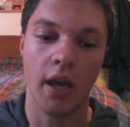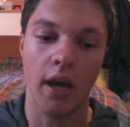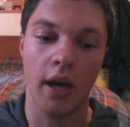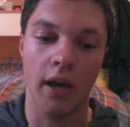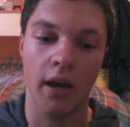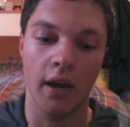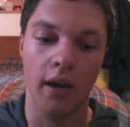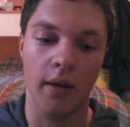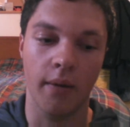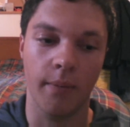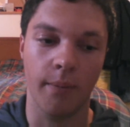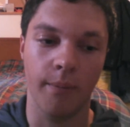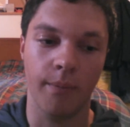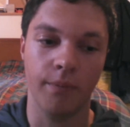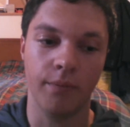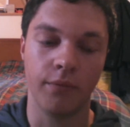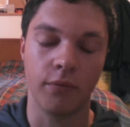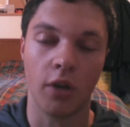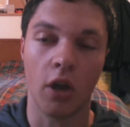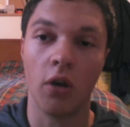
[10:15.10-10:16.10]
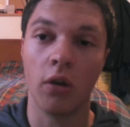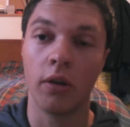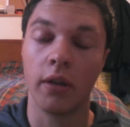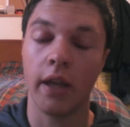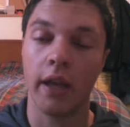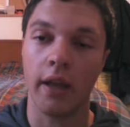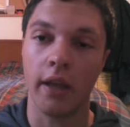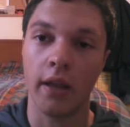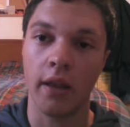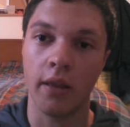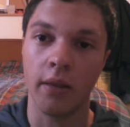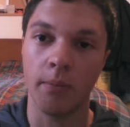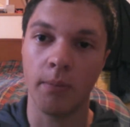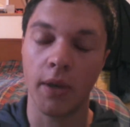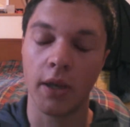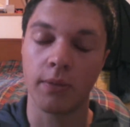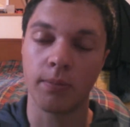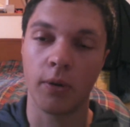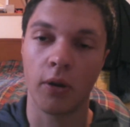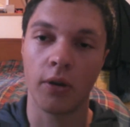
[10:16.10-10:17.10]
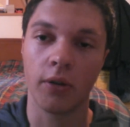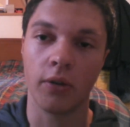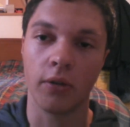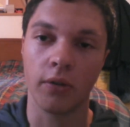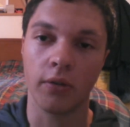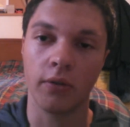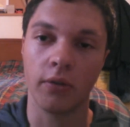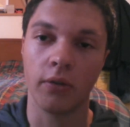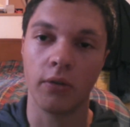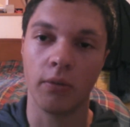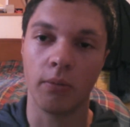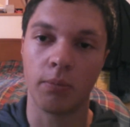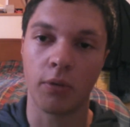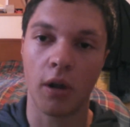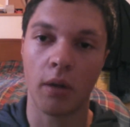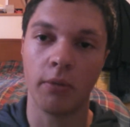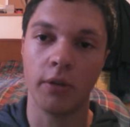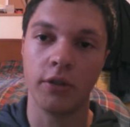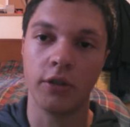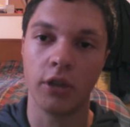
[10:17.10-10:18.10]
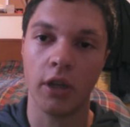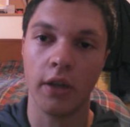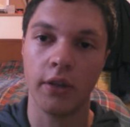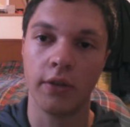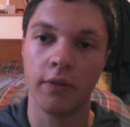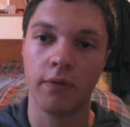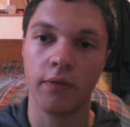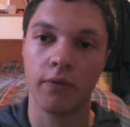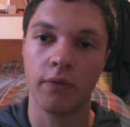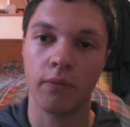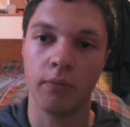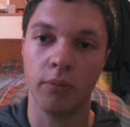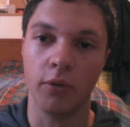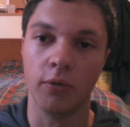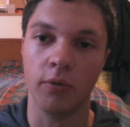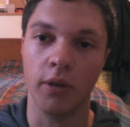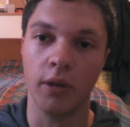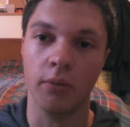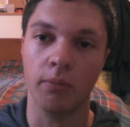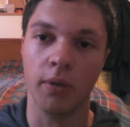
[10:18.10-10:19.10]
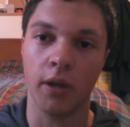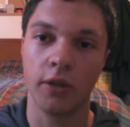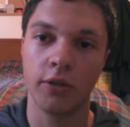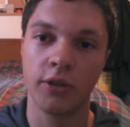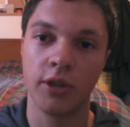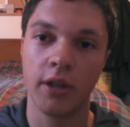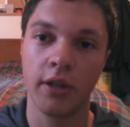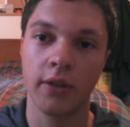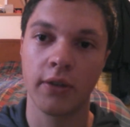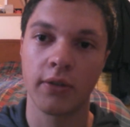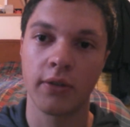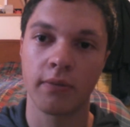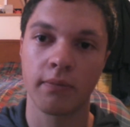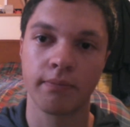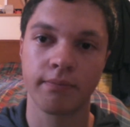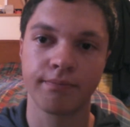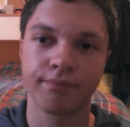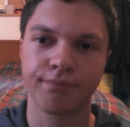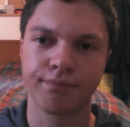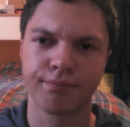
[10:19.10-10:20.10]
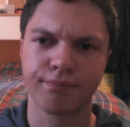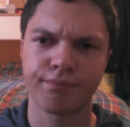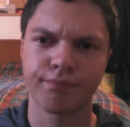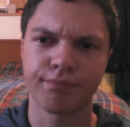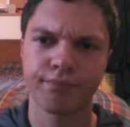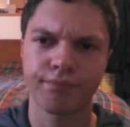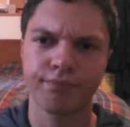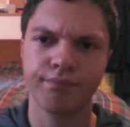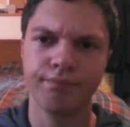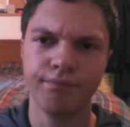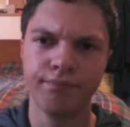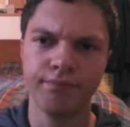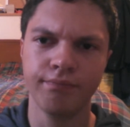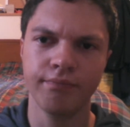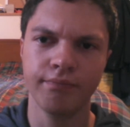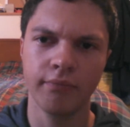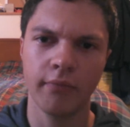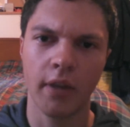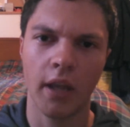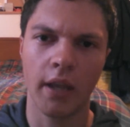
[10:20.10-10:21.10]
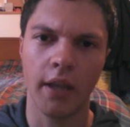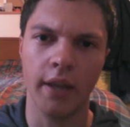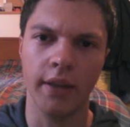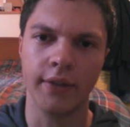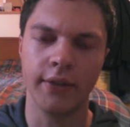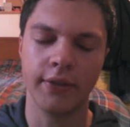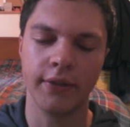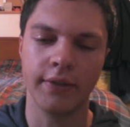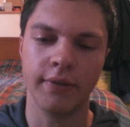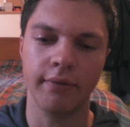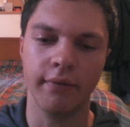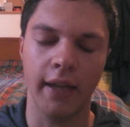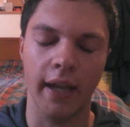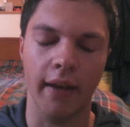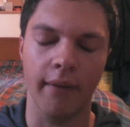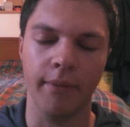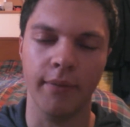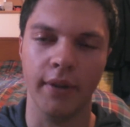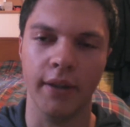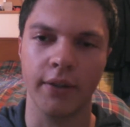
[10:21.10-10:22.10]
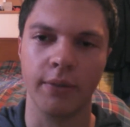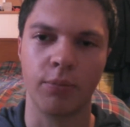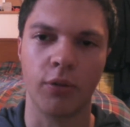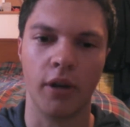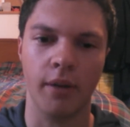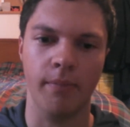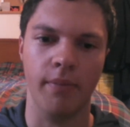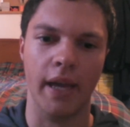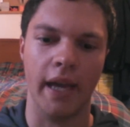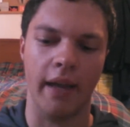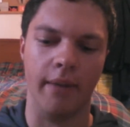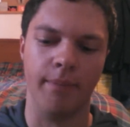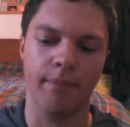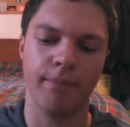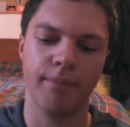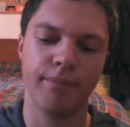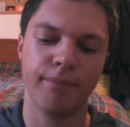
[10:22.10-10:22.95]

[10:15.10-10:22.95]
Um, oh yeah, and the best part, you'll you'll probably chafe between your butt cheeks. It's, yeah, it's pretty bad.